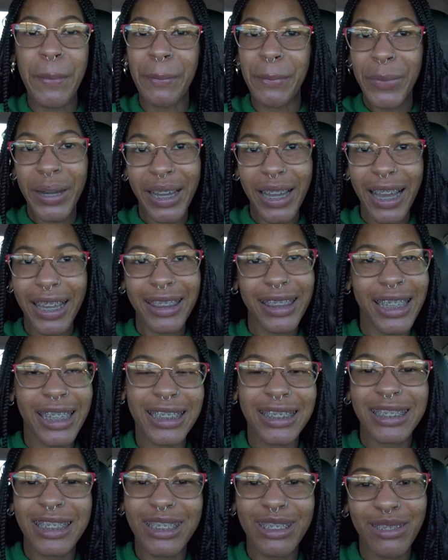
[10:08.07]
but I
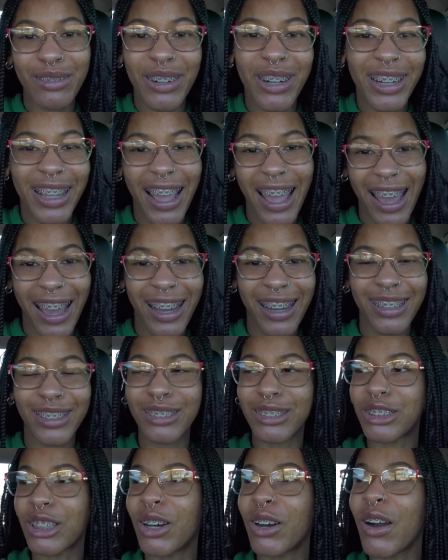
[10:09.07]
think it's gonna work
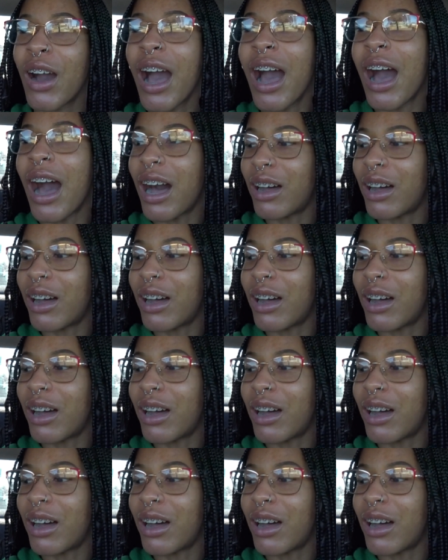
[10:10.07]
out so